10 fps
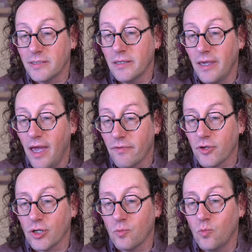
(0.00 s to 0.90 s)

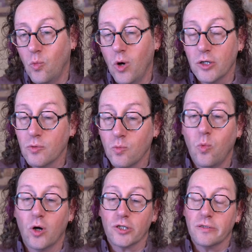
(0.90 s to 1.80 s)
together? What
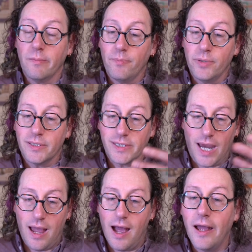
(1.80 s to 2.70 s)
are the
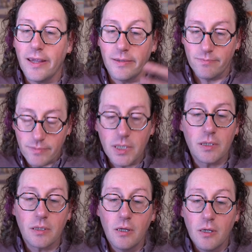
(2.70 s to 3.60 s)

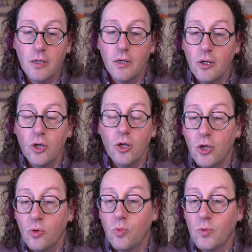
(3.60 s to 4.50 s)
times
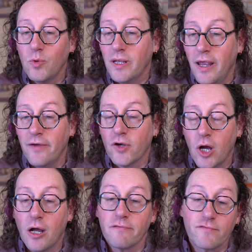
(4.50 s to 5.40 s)
when we can have a
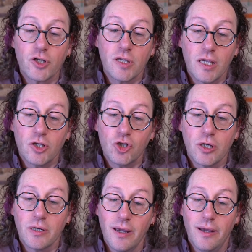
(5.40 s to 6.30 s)

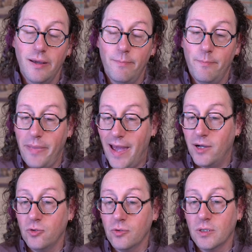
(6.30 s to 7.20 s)
conversation
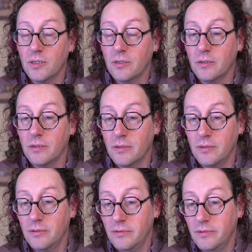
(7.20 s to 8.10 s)
about
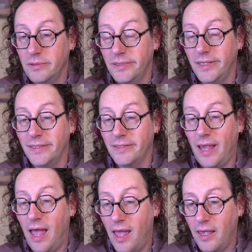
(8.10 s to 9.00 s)

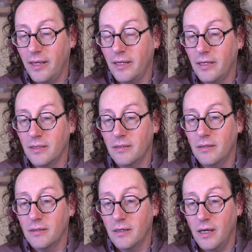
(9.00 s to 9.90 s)
design,
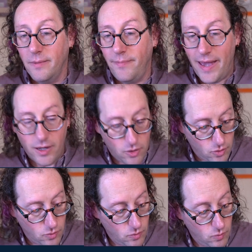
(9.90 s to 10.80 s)
about